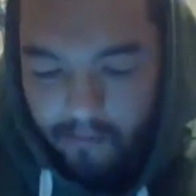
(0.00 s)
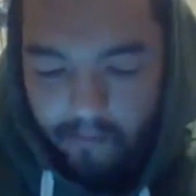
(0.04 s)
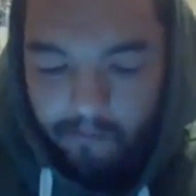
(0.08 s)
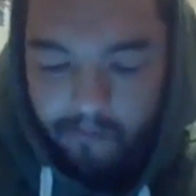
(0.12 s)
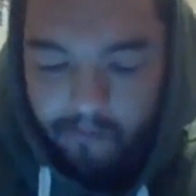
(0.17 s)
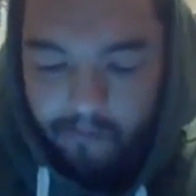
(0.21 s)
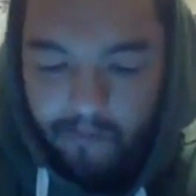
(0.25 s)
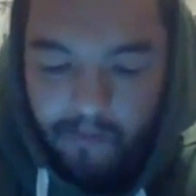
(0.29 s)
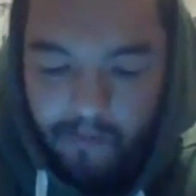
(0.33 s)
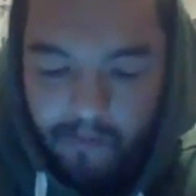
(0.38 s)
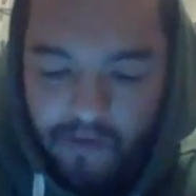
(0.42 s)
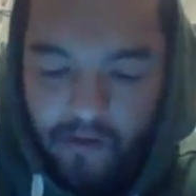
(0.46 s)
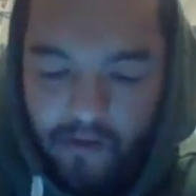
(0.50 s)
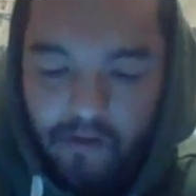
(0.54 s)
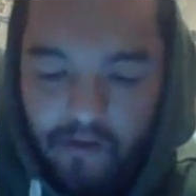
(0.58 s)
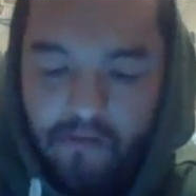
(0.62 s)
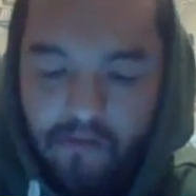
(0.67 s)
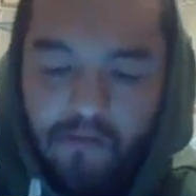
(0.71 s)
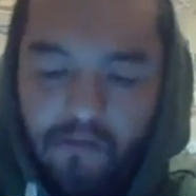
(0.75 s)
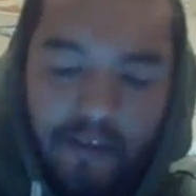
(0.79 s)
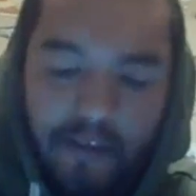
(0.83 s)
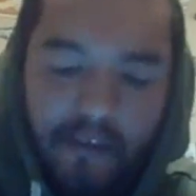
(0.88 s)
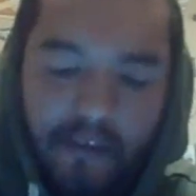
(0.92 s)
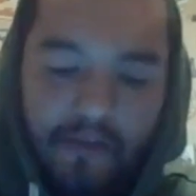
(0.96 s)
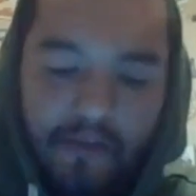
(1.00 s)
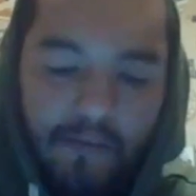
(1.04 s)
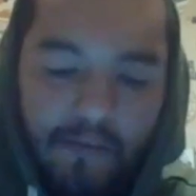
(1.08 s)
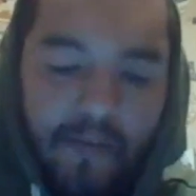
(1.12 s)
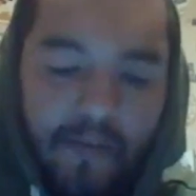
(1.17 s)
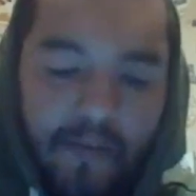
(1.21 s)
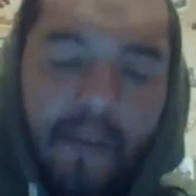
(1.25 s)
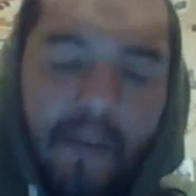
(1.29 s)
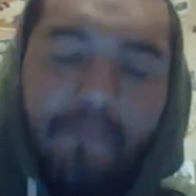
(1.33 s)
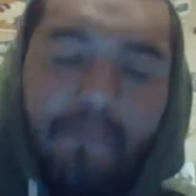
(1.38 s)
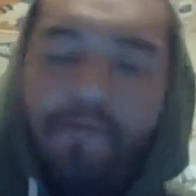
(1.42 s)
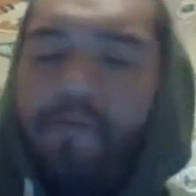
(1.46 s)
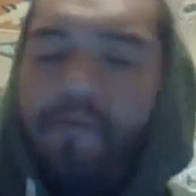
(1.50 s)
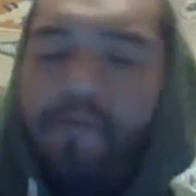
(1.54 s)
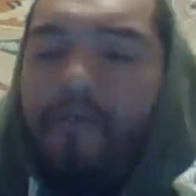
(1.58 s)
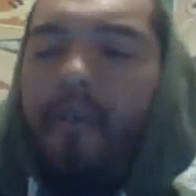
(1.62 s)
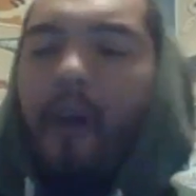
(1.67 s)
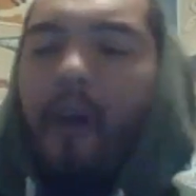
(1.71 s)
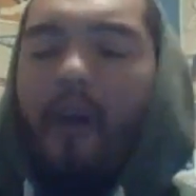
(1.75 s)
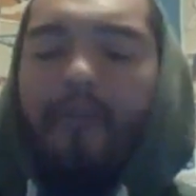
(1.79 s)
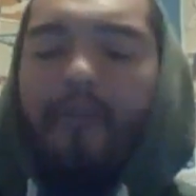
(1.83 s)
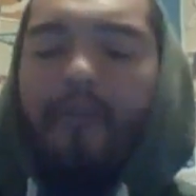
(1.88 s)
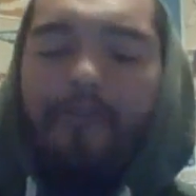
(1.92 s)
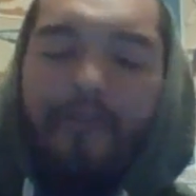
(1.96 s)
So I guess that would
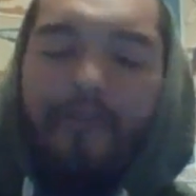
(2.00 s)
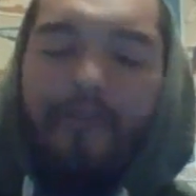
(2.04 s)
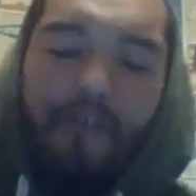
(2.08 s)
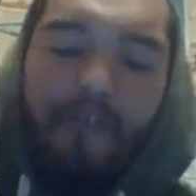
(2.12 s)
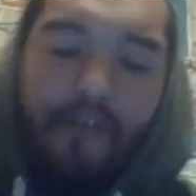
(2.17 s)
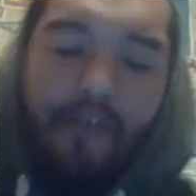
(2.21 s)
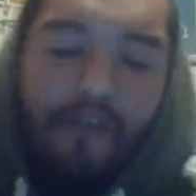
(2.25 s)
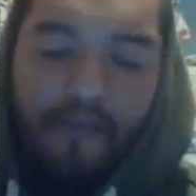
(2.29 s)
honestly lead us